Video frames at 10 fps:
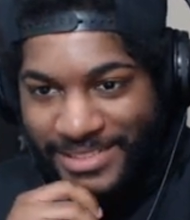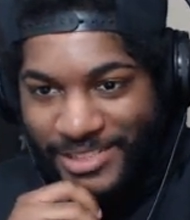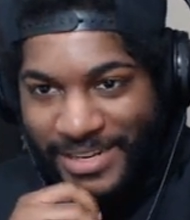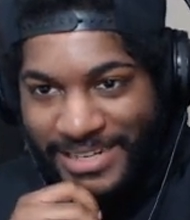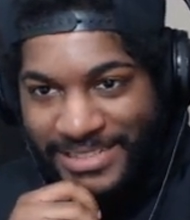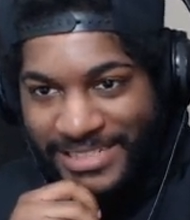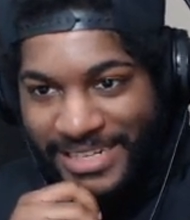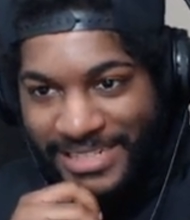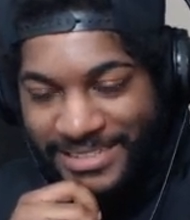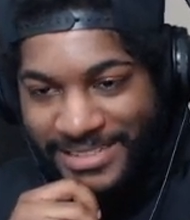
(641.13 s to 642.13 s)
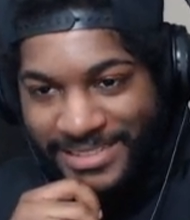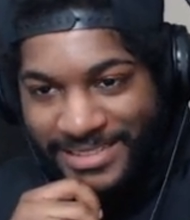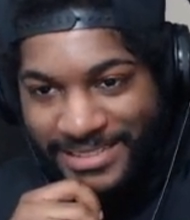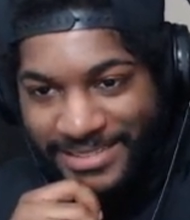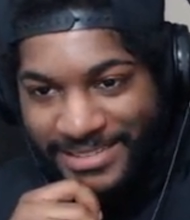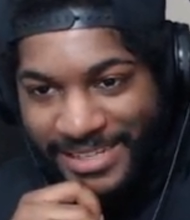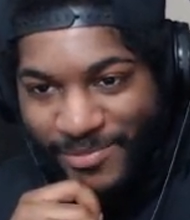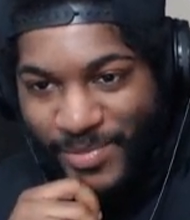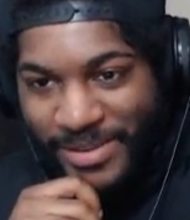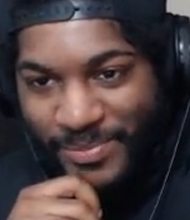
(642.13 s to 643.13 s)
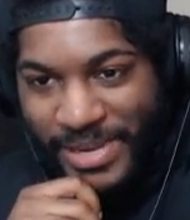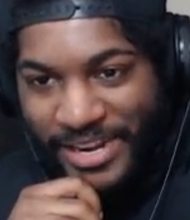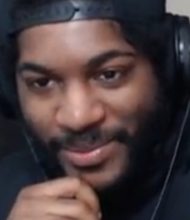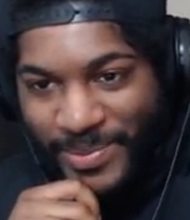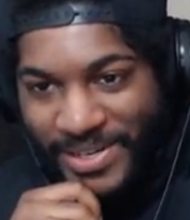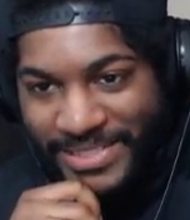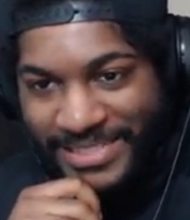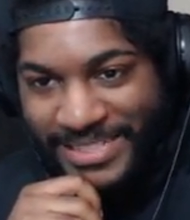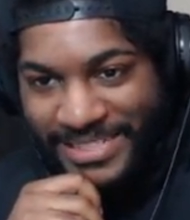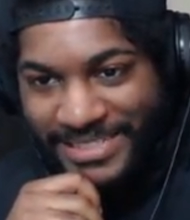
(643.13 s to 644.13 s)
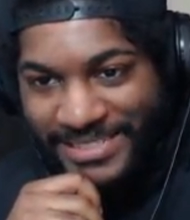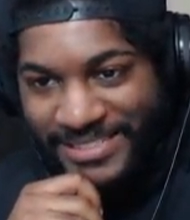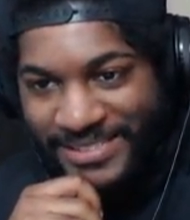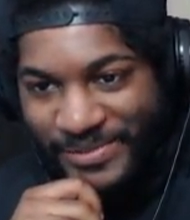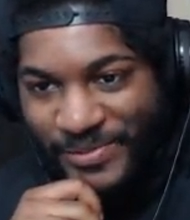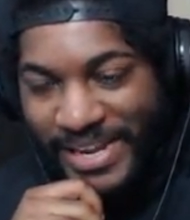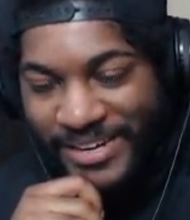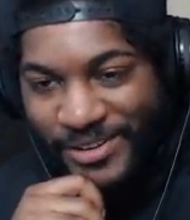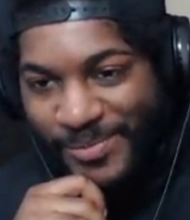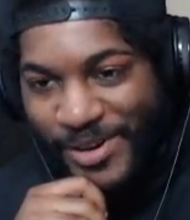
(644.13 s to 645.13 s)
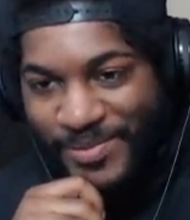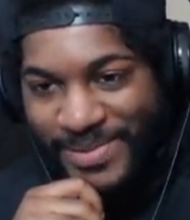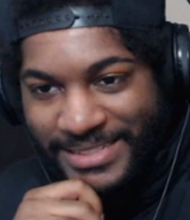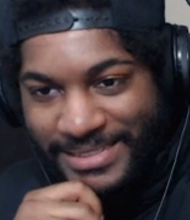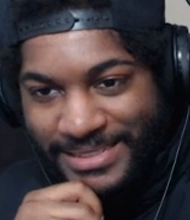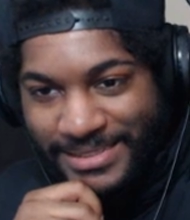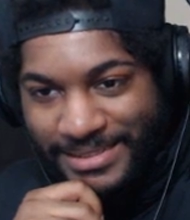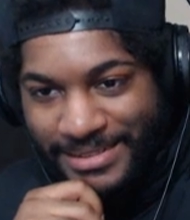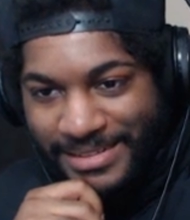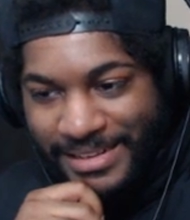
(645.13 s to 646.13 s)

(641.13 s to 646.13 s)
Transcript: to try to change things and be a better person in his final moments.